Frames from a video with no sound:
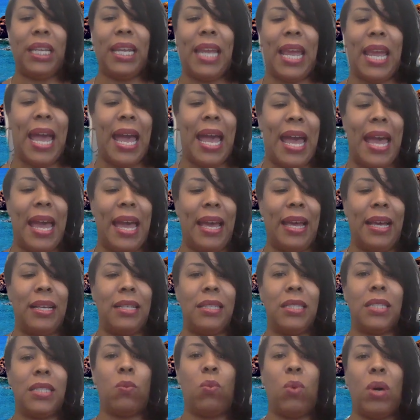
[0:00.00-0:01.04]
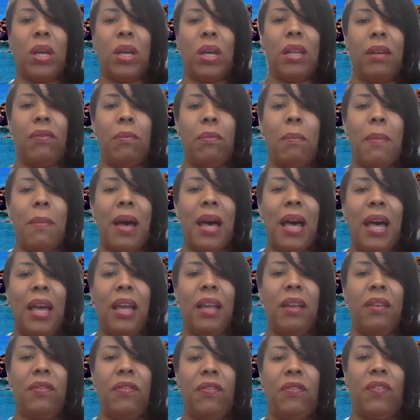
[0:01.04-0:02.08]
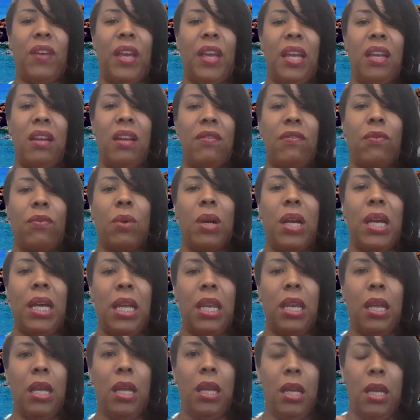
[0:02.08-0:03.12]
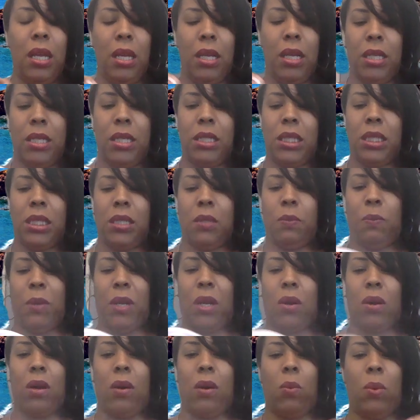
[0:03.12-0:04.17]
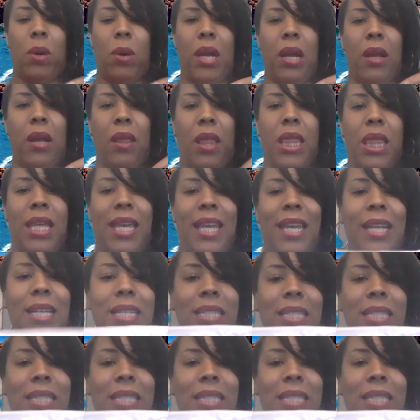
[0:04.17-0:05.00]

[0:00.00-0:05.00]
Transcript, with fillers: has one of my favorite spirit wear things